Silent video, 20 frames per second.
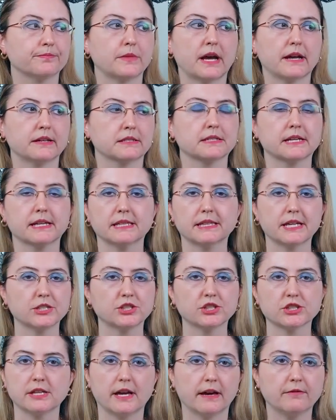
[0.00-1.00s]
It's like they
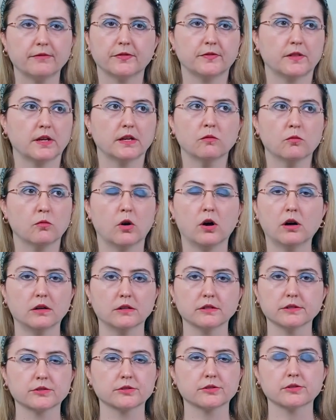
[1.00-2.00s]
just have thin
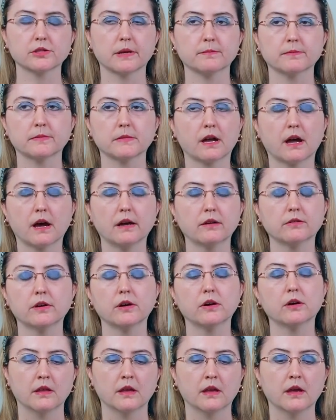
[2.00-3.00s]
walls or something, I don't
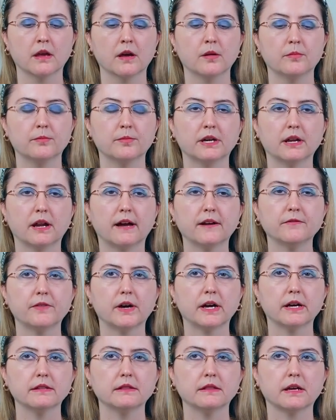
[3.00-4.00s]
know. But I
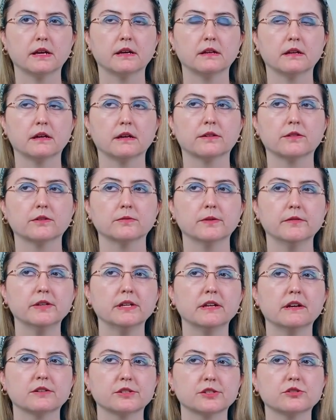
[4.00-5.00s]
find that the
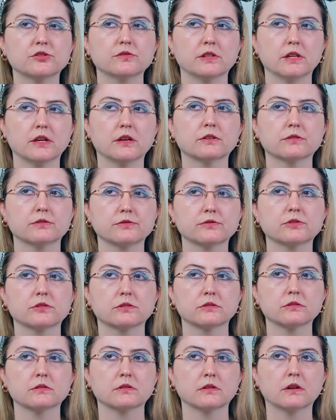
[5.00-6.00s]
Riviera
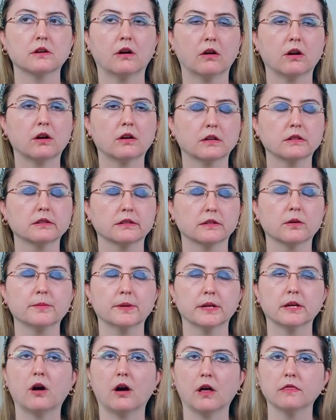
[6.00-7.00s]
Studios are a little
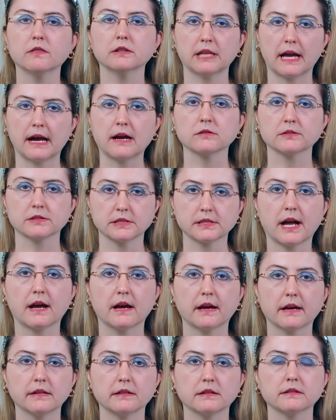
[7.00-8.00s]
bit on the loud
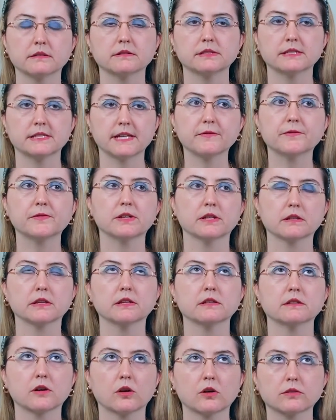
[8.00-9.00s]
side. Definitely
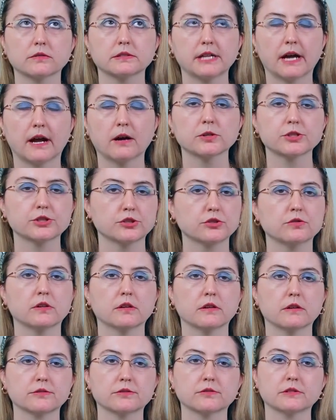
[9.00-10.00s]
the Tower
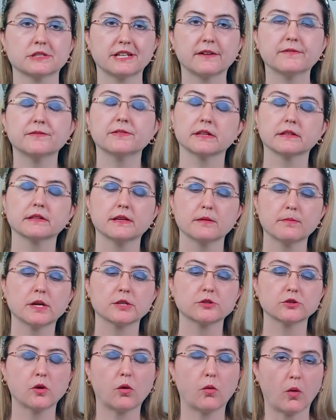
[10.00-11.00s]
Studios are definitely
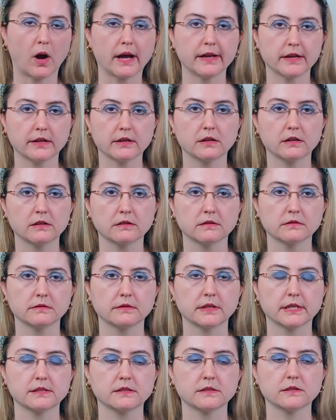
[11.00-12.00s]
much quieter.
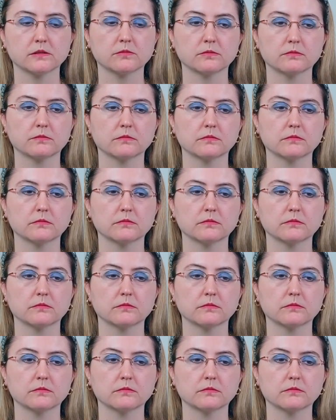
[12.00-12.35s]
That's